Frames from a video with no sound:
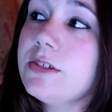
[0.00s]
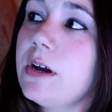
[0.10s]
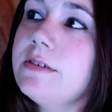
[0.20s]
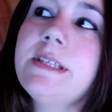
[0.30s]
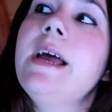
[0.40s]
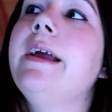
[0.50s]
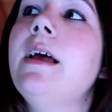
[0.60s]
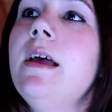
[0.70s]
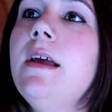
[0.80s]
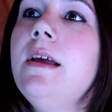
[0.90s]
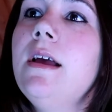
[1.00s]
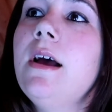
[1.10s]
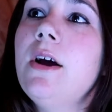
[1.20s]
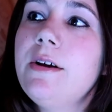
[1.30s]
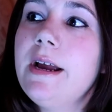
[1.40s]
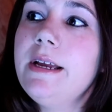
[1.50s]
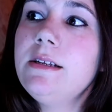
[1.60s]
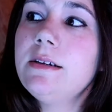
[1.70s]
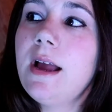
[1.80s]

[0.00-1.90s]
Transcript: So I was like, all right.